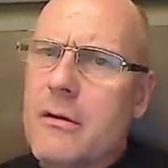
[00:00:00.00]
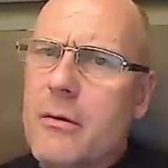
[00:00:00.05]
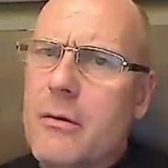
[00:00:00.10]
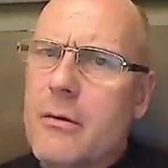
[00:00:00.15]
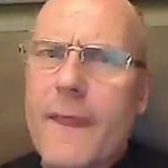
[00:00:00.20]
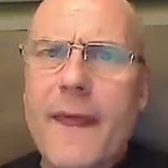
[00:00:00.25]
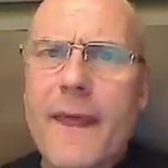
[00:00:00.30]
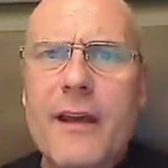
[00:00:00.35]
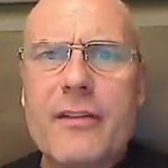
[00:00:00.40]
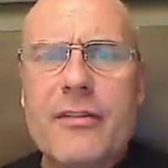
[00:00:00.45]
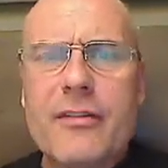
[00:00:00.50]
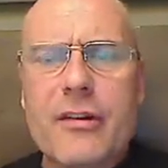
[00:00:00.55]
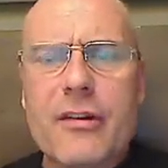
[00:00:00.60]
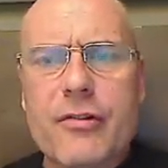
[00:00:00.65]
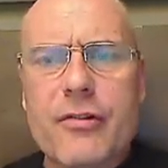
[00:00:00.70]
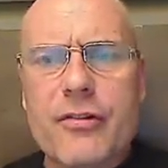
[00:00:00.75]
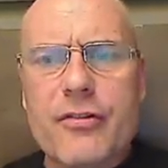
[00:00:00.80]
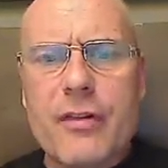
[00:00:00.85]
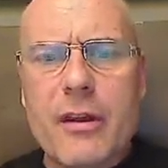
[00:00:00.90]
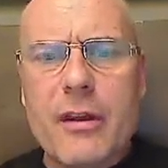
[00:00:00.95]
Well, that's
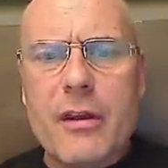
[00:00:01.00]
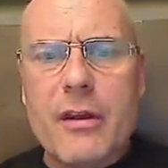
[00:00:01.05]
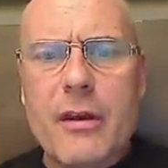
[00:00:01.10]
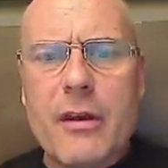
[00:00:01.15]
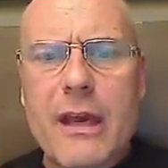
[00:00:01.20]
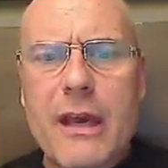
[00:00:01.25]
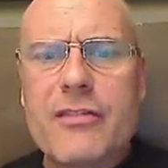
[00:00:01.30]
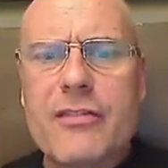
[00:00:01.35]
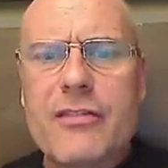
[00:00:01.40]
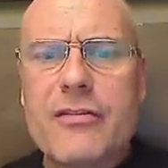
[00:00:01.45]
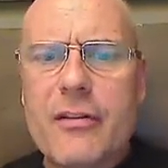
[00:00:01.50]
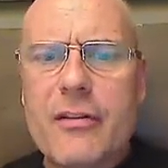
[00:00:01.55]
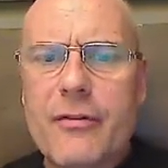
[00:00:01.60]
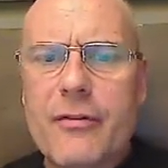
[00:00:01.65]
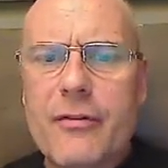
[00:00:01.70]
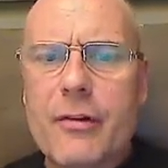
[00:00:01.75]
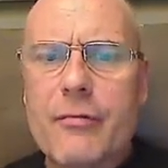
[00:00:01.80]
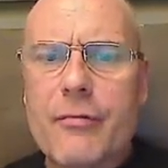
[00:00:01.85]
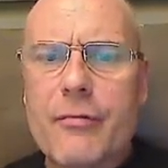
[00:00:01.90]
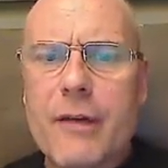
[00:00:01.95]
interesting. A
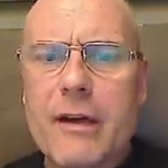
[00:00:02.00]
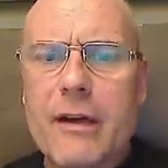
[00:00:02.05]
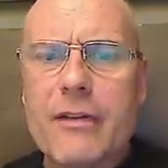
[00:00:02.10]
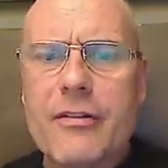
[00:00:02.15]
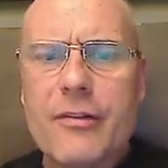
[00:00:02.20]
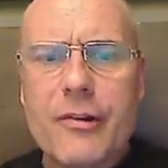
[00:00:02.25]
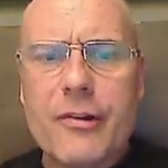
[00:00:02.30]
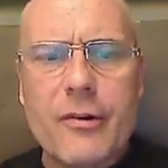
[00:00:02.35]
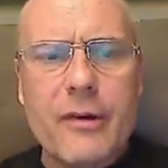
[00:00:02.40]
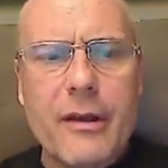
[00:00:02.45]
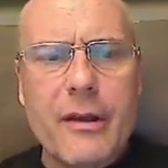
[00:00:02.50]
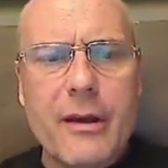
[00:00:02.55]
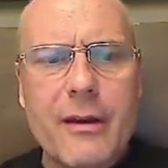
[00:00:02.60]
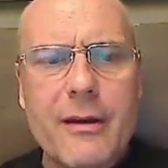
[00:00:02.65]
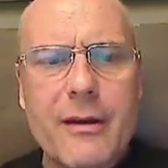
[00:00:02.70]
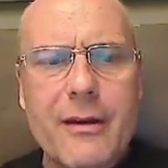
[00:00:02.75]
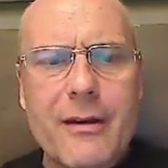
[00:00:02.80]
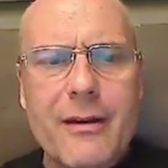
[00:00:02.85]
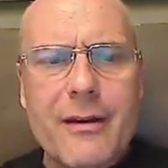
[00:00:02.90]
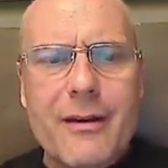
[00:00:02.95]
civil rights
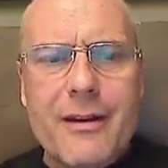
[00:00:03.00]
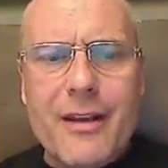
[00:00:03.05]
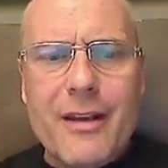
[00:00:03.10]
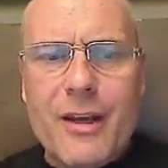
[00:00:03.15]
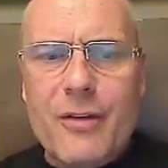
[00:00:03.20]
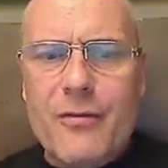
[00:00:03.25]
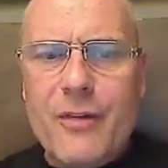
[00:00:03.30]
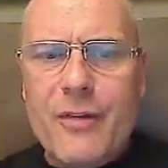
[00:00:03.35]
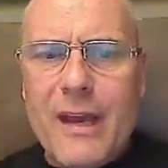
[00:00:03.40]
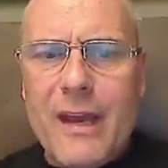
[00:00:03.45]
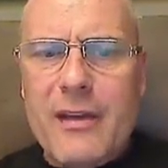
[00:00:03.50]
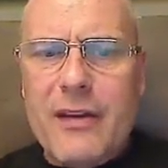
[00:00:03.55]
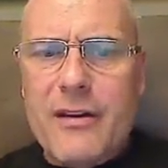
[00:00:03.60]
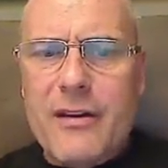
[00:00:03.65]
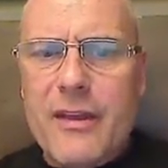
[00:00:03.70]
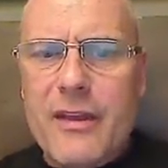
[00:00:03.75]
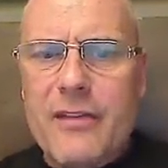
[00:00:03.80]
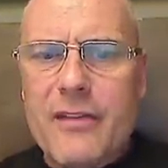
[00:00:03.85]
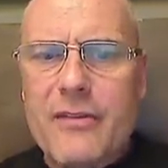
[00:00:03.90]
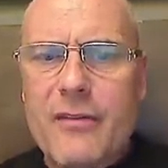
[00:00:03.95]
lawyer conveyed
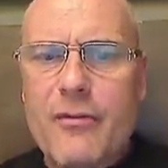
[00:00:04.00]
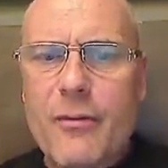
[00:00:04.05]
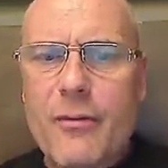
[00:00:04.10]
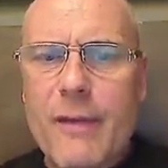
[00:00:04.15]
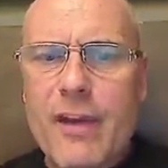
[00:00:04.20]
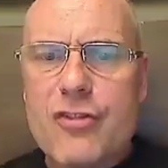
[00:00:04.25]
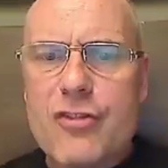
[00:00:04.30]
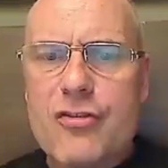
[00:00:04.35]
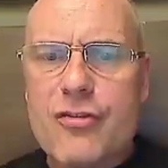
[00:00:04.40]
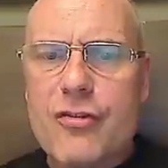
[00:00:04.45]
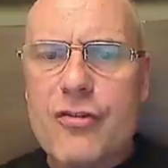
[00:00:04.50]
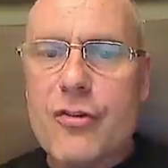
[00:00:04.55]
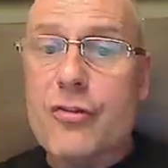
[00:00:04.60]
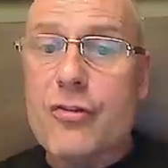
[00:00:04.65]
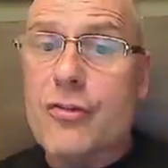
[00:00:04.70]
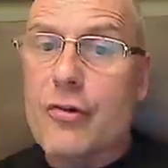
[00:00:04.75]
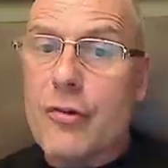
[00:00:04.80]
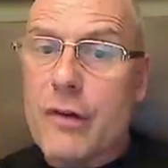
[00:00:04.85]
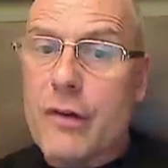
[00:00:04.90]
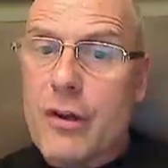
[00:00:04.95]
this information. So
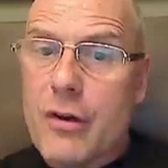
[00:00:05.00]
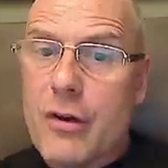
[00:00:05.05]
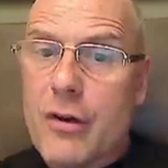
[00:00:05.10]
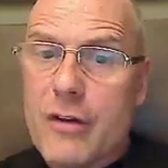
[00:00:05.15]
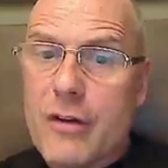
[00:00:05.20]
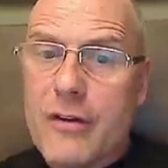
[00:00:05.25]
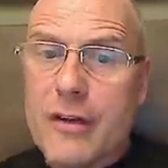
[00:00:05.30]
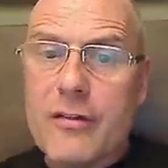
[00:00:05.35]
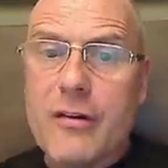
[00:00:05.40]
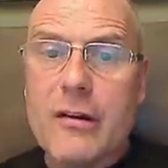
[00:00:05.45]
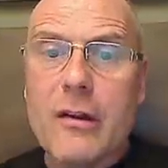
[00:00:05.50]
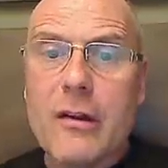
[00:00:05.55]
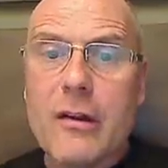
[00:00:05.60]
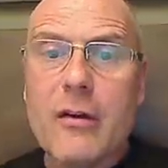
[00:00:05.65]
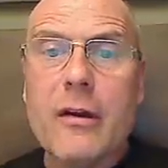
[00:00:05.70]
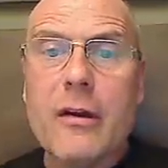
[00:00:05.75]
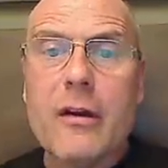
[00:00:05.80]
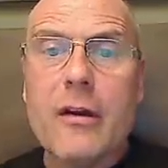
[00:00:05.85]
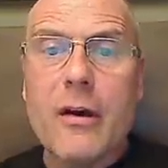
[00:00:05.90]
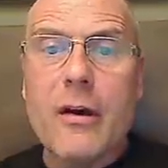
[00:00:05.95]
she's already contacted a
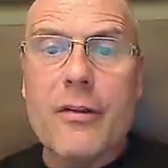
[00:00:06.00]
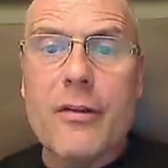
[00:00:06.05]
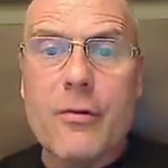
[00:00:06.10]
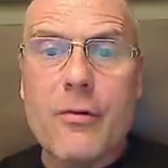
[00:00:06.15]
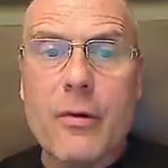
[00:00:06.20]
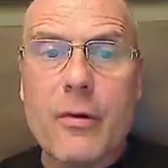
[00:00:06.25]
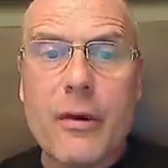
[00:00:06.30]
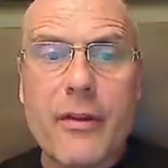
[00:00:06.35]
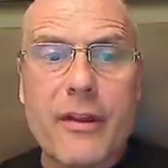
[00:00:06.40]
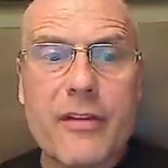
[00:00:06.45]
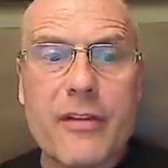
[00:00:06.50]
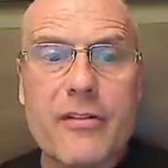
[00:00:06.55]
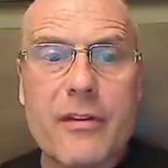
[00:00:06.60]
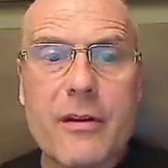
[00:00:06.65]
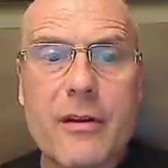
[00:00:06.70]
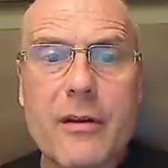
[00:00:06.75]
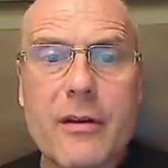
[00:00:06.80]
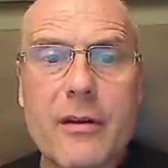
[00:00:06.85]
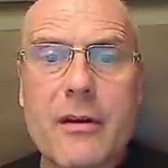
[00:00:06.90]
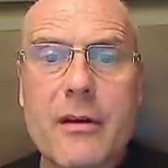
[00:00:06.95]
lawyer, gone through all of this.
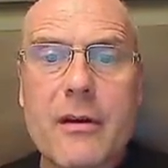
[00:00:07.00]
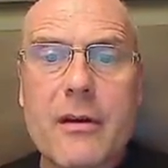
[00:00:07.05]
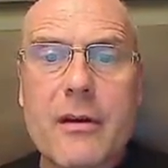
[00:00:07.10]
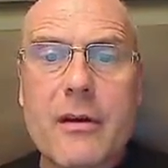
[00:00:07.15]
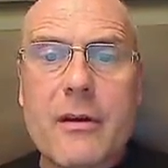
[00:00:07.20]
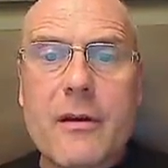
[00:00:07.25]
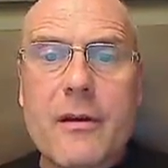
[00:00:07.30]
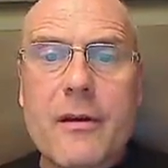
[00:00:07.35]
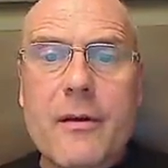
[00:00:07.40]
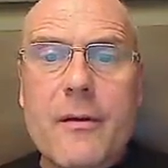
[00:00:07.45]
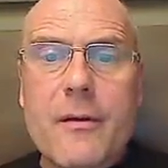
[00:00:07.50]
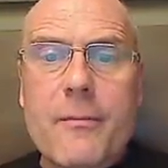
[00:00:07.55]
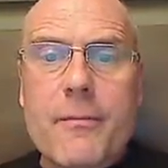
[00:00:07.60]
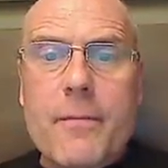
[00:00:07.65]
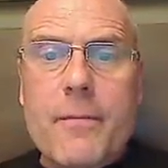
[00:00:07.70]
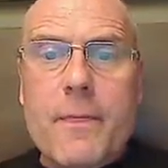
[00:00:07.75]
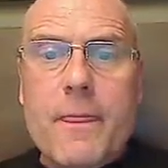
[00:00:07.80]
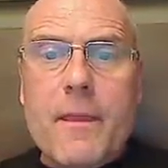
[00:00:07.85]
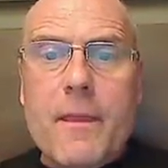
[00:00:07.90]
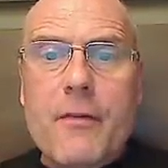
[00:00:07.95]

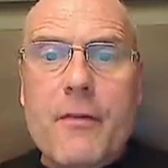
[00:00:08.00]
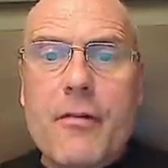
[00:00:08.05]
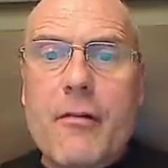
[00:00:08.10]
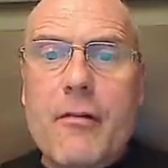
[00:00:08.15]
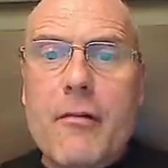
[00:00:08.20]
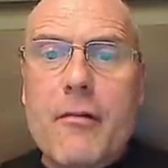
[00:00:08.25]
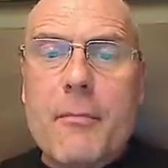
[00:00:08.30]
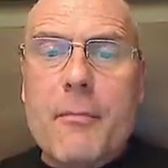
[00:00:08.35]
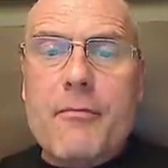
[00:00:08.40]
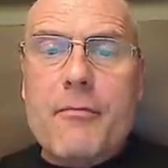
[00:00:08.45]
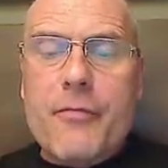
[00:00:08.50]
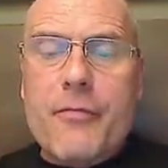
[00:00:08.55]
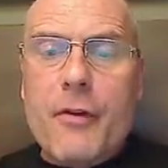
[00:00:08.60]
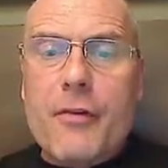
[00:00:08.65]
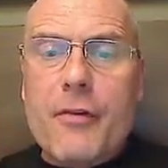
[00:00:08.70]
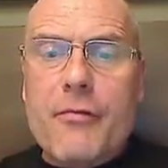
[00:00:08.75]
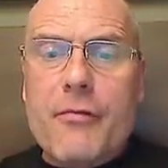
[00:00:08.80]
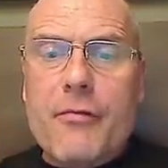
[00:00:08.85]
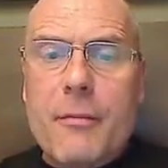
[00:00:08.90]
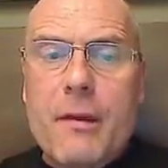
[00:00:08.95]

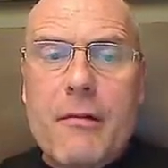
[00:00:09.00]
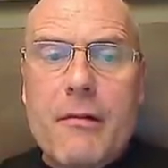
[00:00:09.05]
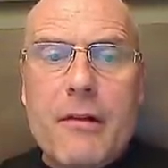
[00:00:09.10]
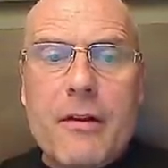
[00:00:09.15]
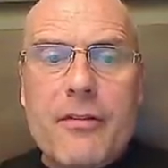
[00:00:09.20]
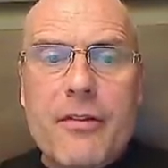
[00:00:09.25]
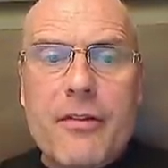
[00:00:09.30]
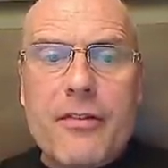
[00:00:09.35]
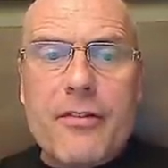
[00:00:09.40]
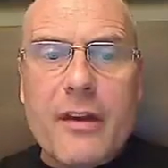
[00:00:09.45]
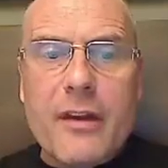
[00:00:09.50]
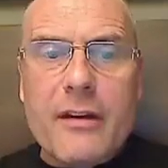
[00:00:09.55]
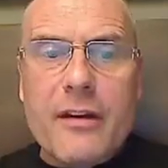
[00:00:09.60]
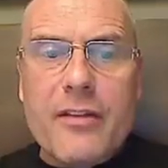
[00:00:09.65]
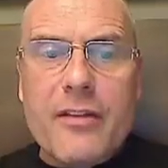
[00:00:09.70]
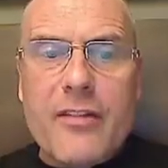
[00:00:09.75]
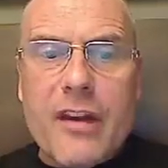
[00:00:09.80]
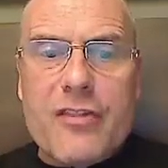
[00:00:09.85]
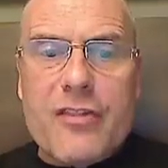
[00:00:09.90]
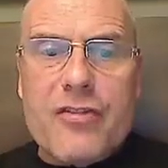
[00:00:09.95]
For Ramirez, the sudden
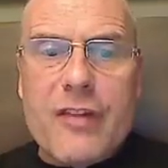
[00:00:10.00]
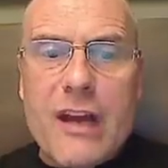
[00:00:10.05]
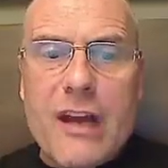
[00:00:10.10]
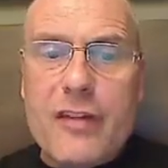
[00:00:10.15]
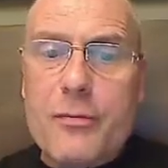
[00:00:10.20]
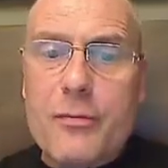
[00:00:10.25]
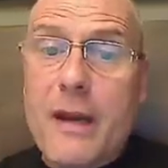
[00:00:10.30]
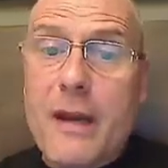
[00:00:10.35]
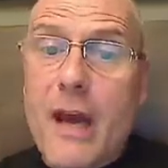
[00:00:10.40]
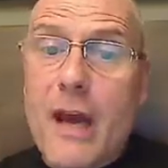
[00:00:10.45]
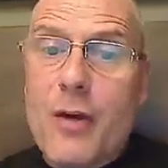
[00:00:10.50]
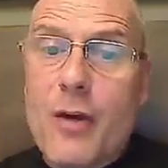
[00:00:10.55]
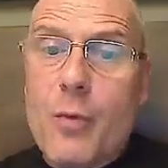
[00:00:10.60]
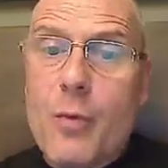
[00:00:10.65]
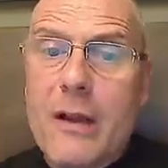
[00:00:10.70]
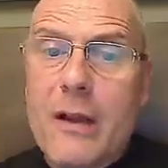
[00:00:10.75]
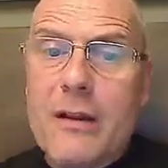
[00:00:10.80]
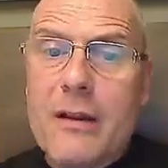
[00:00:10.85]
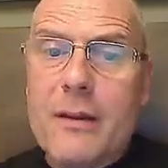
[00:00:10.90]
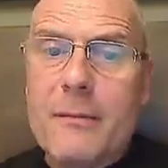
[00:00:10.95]
attention has been
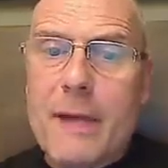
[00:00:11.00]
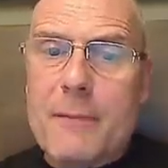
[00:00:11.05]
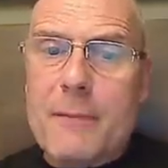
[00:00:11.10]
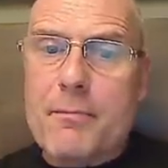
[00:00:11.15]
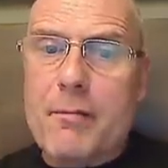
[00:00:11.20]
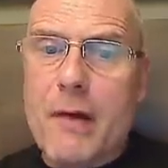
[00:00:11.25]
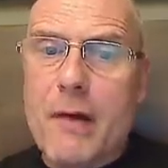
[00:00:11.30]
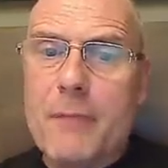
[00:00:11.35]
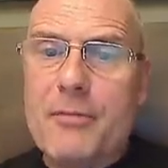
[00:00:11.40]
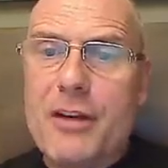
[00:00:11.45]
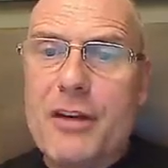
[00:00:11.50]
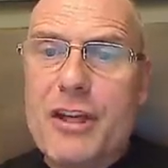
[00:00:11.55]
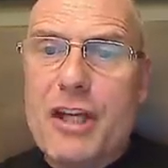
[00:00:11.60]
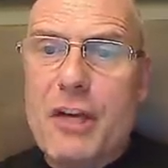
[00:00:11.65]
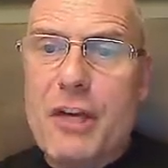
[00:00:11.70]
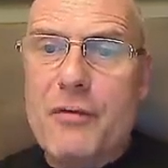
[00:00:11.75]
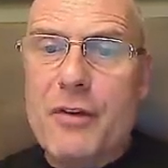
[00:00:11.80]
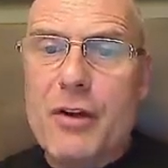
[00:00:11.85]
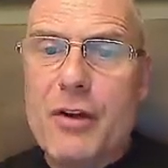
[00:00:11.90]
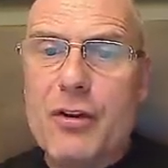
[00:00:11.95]
unwelcome and prompted
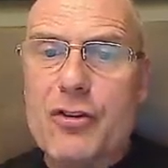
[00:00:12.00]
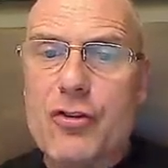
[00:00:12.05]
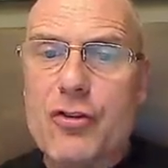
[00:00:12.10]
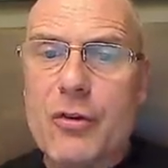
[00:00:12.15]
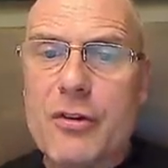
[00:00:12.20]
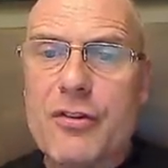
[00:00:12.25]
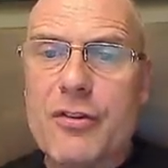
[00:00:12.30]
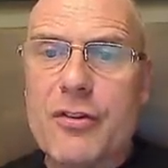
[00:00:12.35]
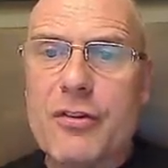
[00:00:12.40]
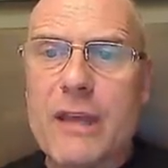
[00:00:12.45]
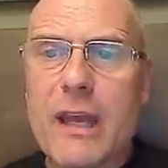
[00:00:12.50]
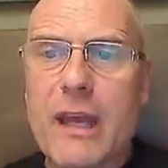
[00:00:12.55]
difficult choices.